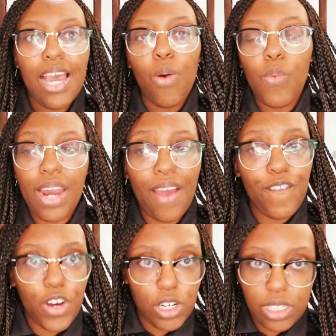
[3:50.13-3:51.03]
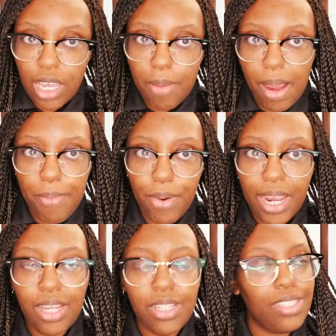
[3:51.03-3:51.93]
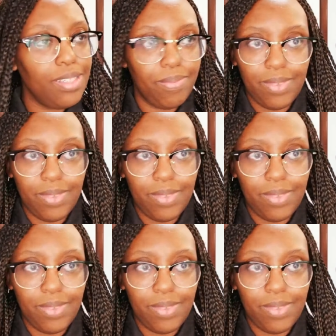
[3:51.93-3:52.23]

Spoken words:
When I first get my braids,